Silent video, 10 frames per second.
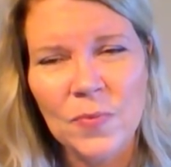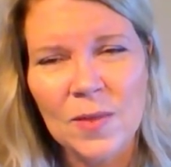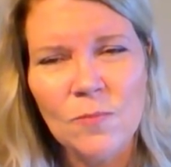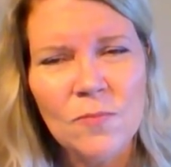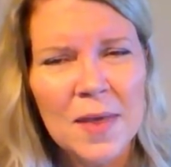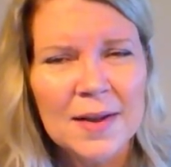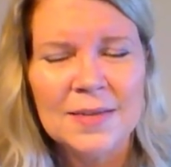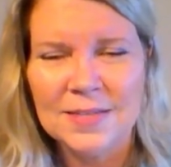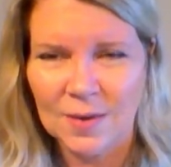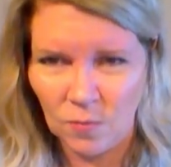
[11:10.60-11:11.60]
The
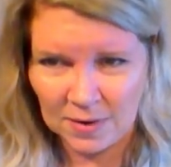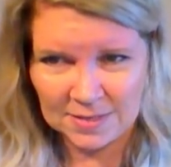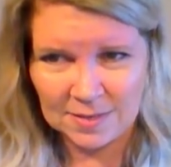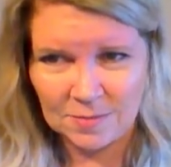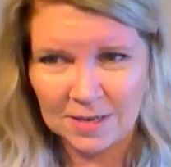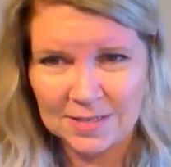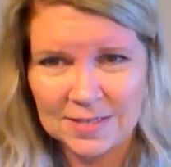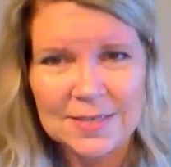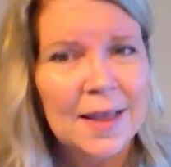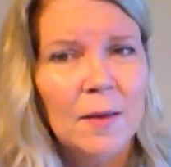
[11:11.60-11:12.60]
minute someone seems
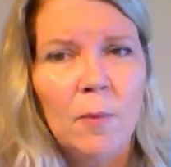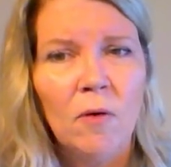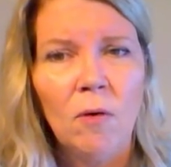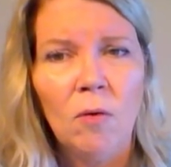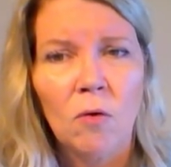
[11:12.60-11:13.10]
unstable